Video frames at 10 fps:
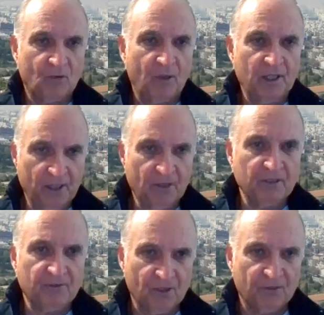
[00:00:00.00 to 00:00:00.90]
quite
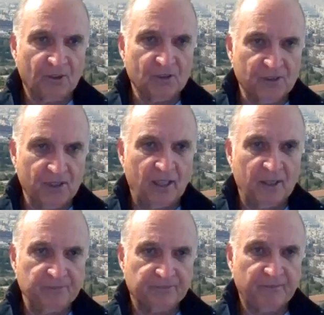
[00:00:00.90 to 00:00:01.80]
literally for the first
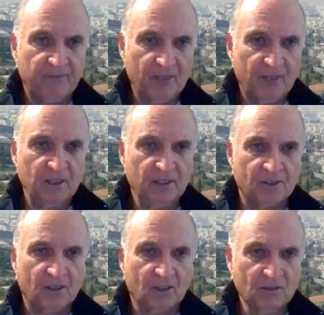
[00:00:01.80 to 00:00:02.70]
time, that
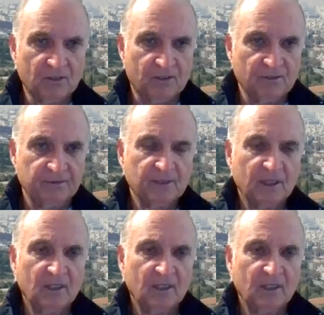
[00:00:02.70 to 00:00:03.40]
is inclusive,